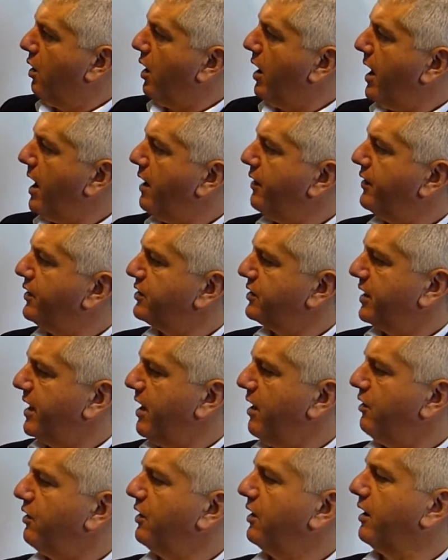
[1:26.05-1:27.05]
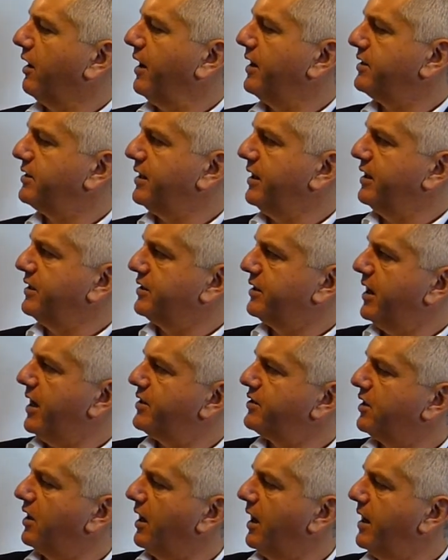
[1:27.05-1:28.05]
How this calculates is that
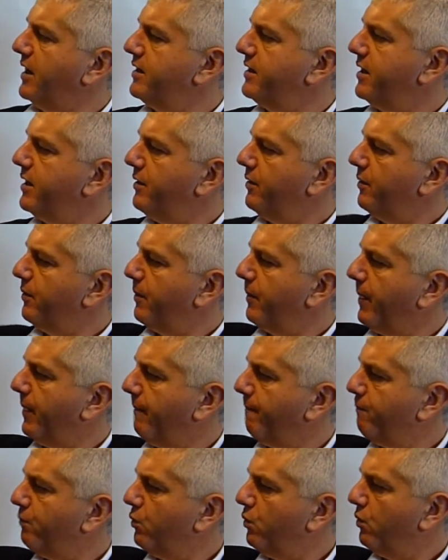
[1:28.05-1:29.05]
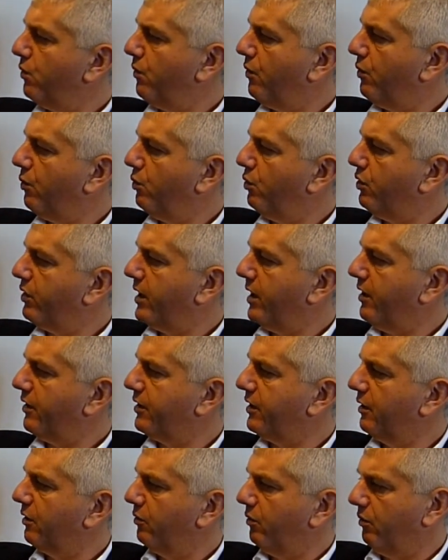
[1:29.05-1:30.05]
as a lender, you'll
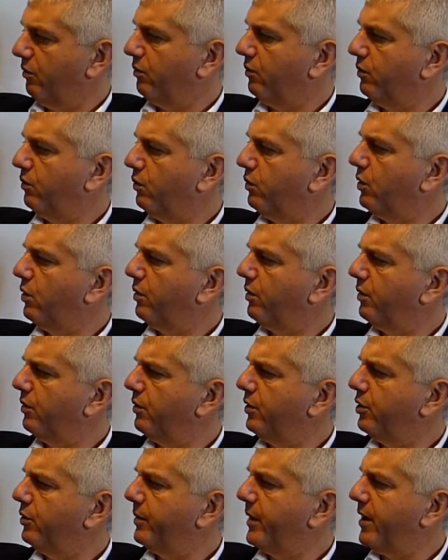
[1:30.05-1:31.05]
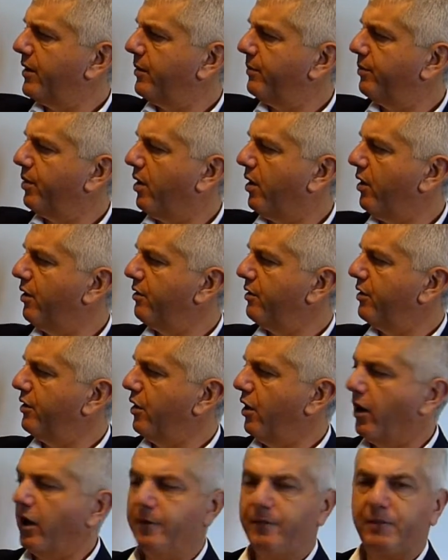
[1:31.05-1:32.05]
be able to borrow
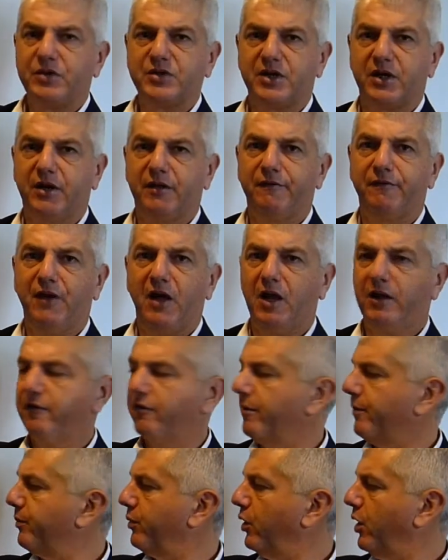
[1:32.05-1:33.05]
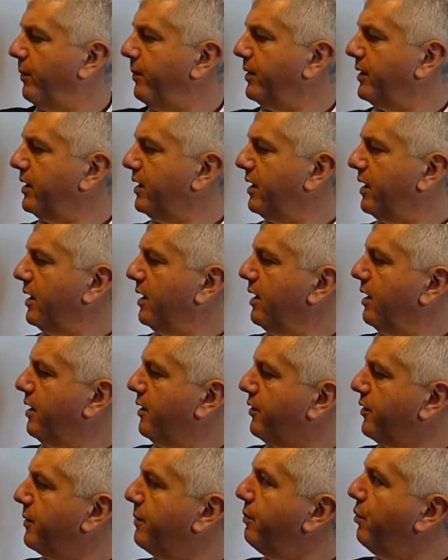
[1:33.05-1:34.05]
90% of the value of the property.
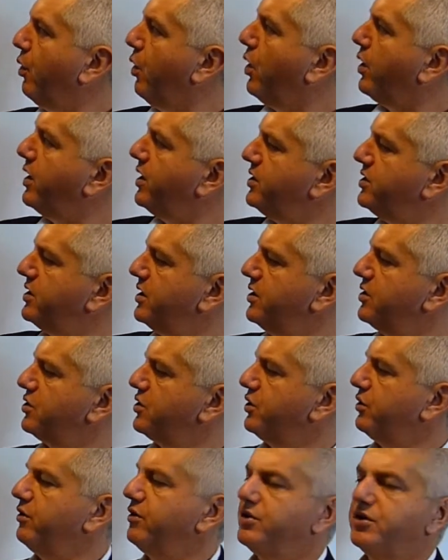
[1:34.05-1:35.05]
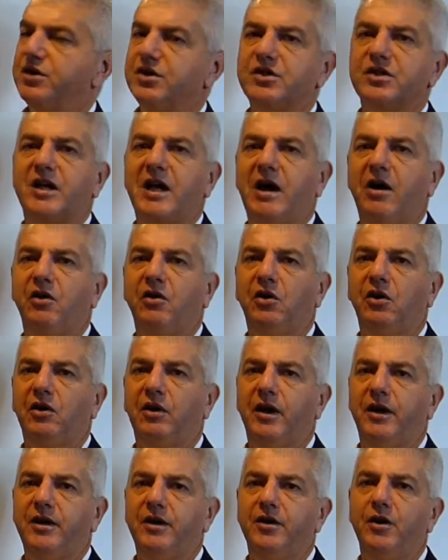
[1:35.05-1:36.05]
The mortgage insurance is
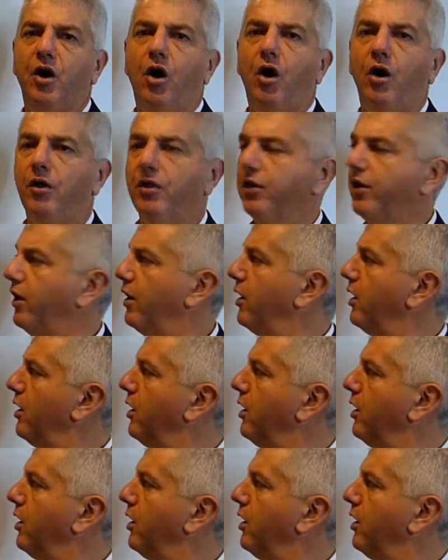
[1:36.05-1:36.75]
calculated on the